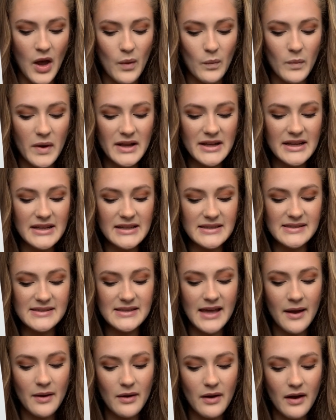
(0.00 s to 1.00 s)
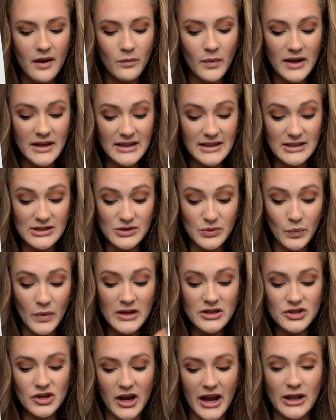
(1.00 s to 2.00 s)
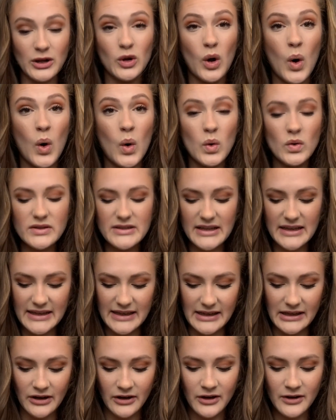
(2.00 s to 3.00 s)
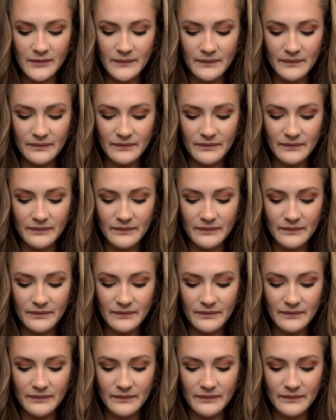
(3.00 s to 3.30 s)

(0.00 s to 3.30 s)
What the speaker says: When it is winter and cold here,